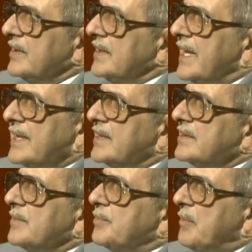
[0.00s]
like
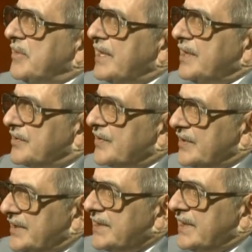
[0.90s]
the public interest
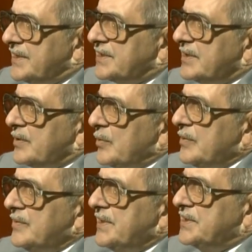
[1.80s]
litigation,
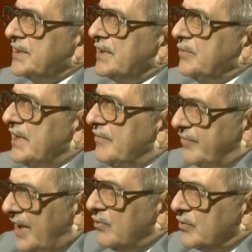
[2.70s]
which we have
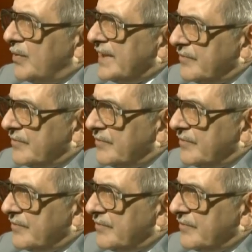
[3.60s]
found quite